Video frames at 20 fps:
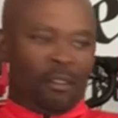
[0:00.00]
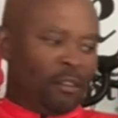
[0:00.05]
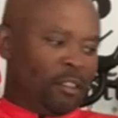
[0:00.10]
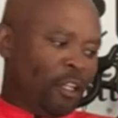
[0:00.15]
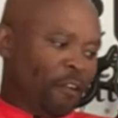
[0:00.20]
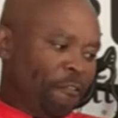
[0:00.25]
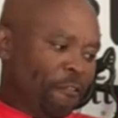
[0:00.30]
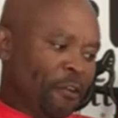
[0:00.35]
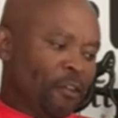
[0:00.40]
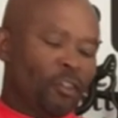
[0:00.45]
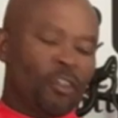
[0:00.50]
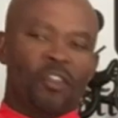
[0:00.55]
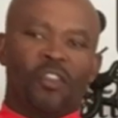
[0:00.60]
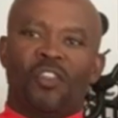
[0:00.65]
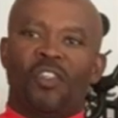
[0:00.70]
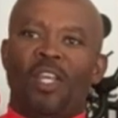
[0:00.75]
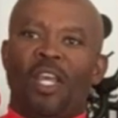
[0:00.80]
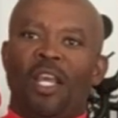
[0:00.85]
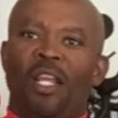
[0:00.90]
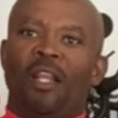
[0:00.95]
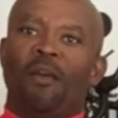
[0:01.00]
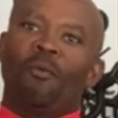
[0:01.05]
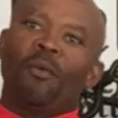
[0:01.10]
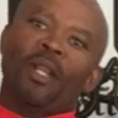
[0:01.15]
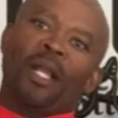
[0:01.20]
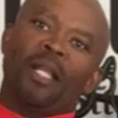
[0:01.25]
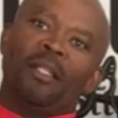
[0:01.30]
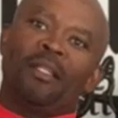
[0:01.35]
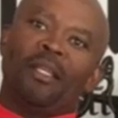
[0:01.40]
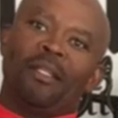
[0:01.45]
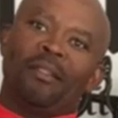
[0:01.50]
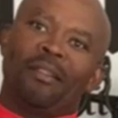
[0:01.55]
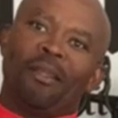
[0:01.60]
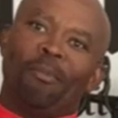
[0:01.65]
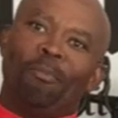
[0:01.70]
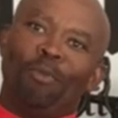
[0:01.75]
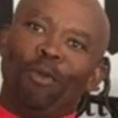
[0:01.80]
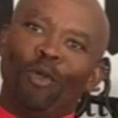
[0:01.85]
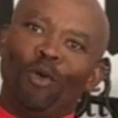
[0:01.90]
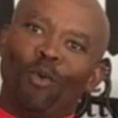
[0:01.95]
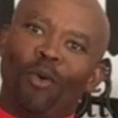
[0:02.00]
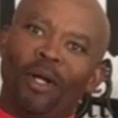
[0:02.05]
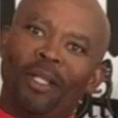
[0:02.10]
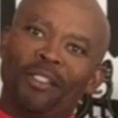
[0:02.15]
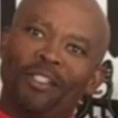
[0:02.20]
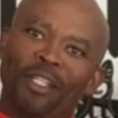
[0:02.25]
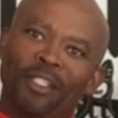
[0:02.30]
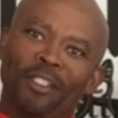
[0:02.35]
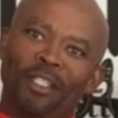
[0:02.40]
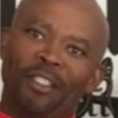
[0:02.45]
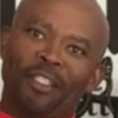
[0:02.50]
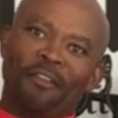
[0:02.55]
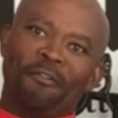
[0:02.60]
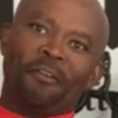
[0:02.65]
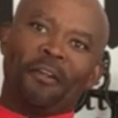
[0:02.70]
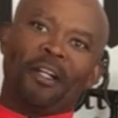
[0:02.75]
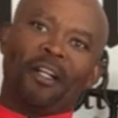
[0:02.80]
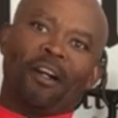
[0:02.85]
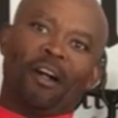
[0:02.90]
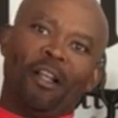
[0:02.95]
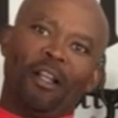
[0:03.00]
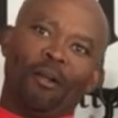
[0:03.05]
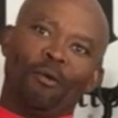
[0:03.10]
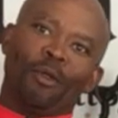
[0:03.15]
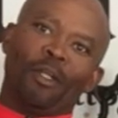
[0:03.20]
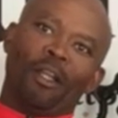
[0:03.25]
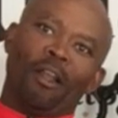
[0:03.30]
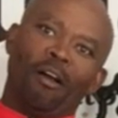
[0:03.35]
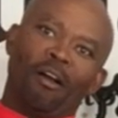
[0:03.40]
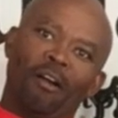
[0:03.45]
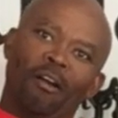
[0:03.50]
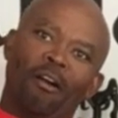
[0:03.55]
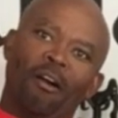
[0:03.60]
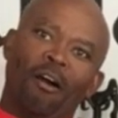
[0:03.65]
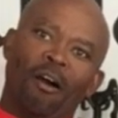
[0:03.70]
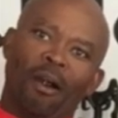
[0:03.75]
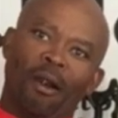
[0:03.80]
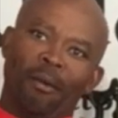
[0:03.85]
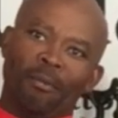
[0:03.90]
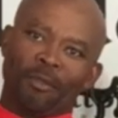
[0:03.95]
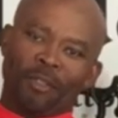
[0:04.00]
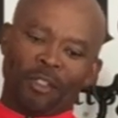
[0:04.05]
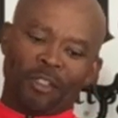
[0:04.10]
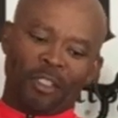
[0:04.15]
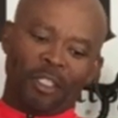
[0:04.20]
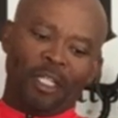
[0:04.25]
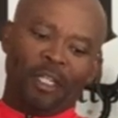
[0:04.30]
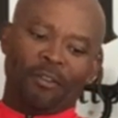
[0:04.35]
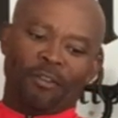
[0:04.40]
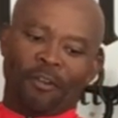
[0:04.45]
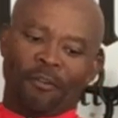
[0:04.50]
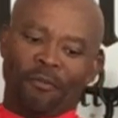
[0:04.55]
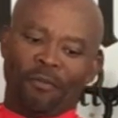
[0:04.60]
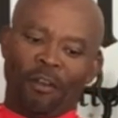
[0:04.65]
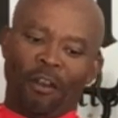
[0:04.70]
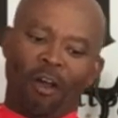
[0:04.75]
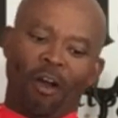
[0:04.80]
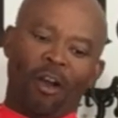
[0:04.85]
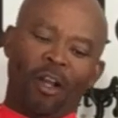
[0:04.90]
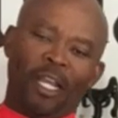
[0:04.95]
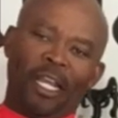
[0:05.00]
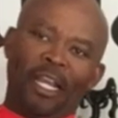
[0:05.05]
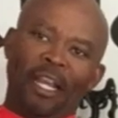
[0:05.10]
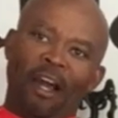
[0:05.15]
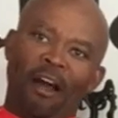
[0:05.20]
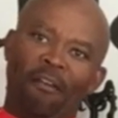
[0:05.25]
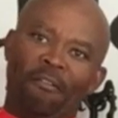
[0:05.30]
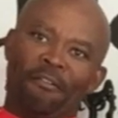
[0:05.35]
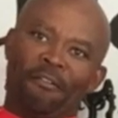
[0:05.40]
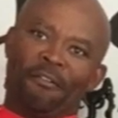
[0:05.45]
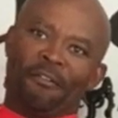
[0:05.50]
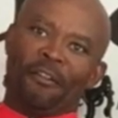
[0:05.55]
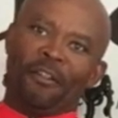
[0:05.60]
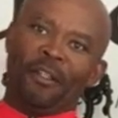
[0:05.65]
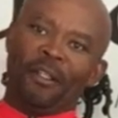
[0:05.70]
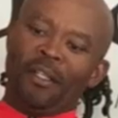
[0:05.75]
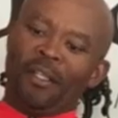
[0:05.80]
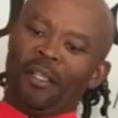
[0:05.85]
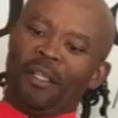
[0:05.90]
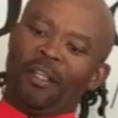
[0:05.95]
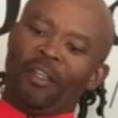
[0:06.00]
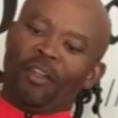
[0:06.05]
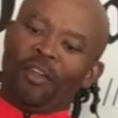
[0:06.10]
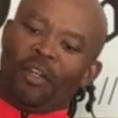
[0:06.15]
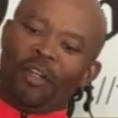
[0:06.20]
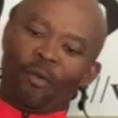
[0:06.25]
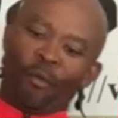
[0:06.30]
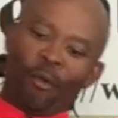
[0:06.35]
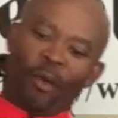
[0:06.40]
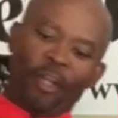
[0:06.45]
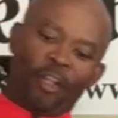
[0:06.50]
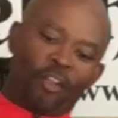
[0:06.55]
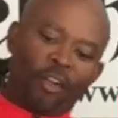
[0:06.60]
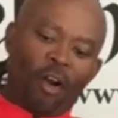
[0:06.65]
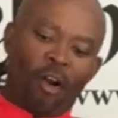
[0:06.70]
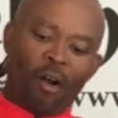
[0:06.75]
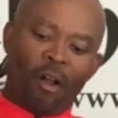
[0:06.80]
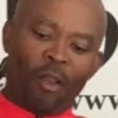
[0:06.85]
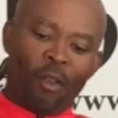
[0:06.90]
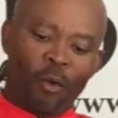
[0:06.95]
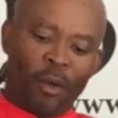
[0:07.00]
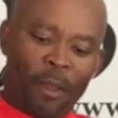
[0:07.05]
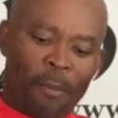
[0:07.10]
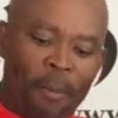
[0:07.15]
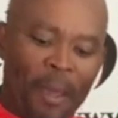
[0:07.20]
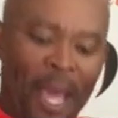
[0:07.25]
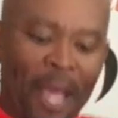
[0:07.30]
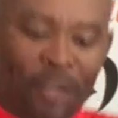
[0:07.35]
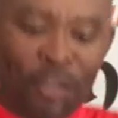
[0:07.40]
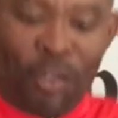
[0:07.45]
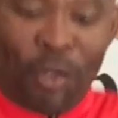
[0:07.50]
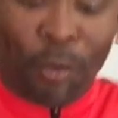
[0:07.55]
different to say than when I did the blue ones. Just a different color with longer arms. The sleeves are long enough, you know, to reach all the way past